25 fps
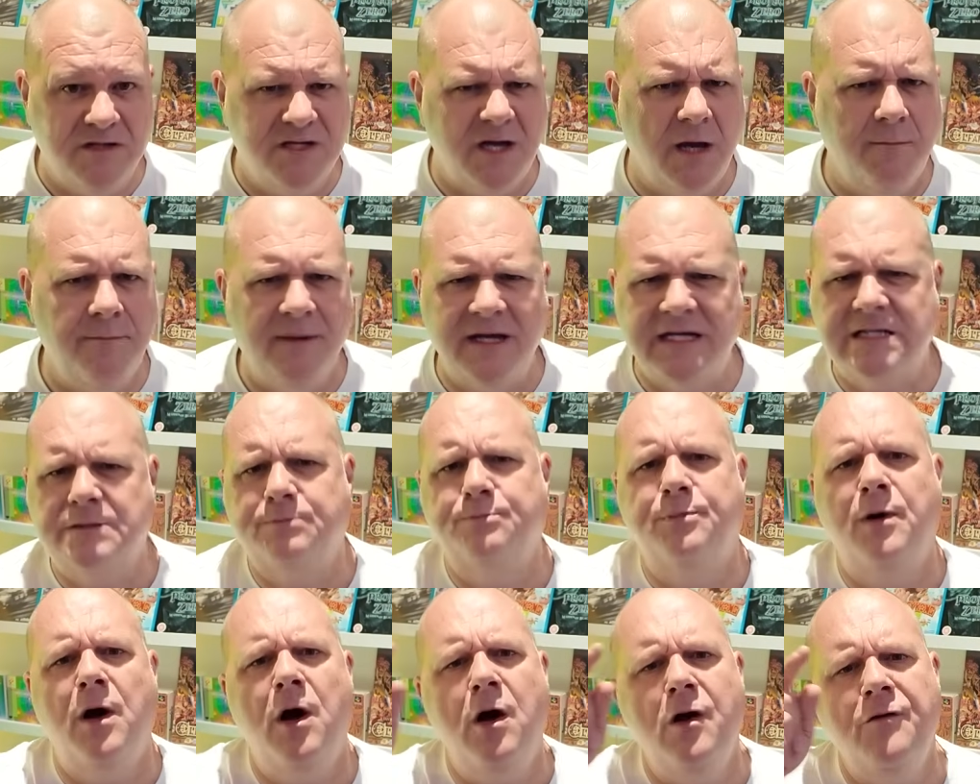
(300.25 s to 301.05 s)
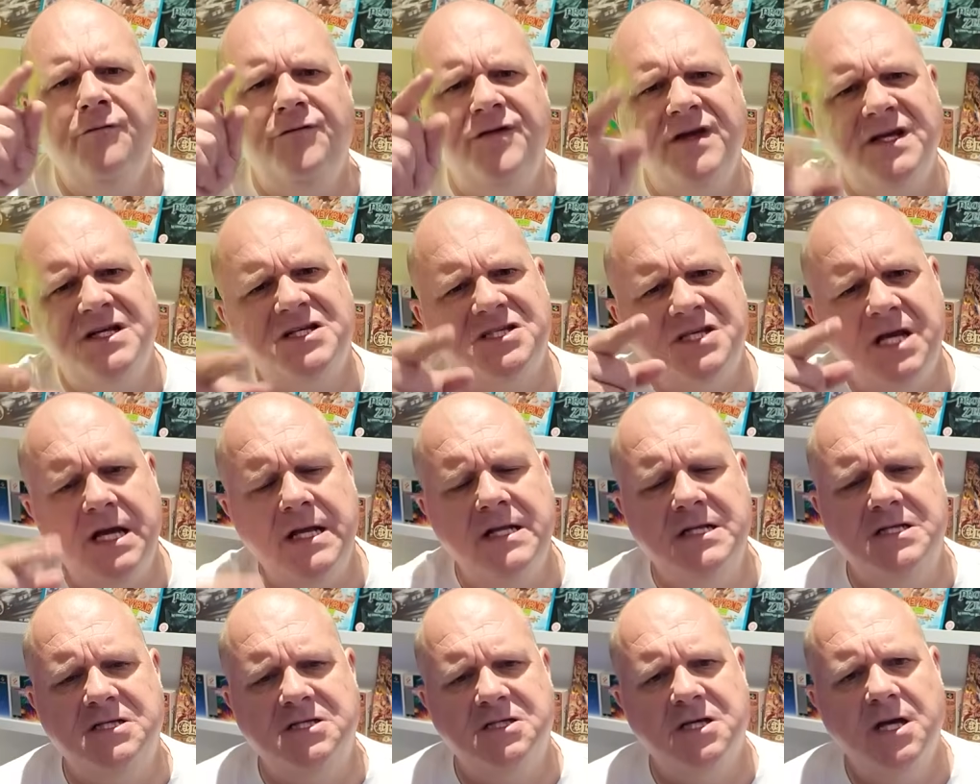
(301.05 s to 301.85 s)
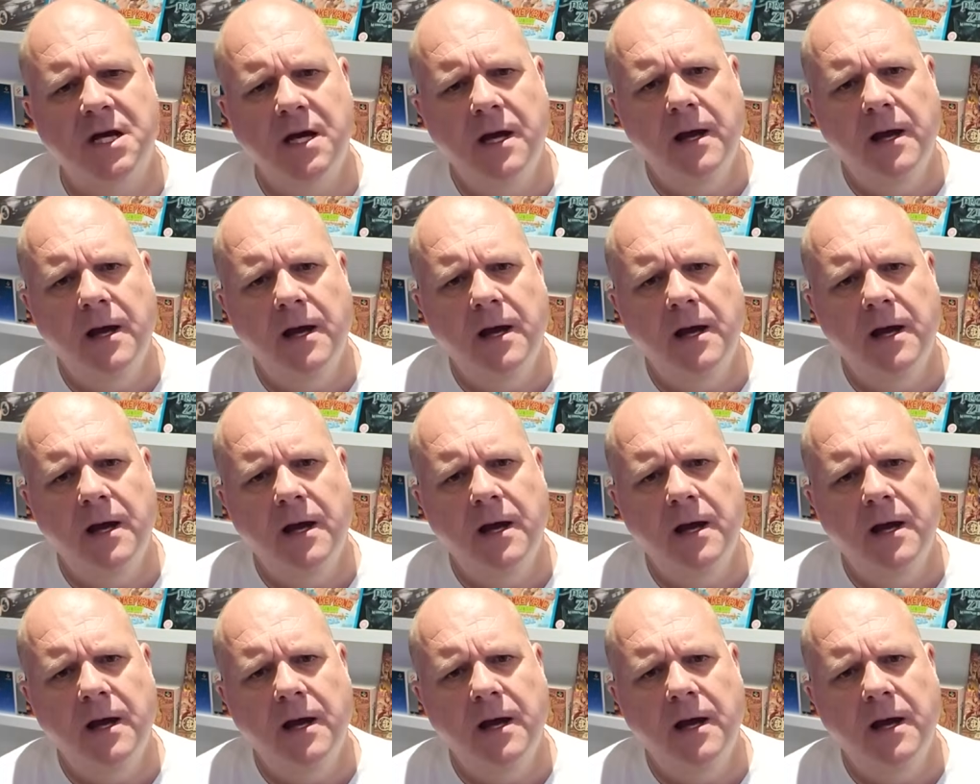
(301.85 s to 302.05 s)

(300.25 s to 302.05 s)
So it makes perfect sense.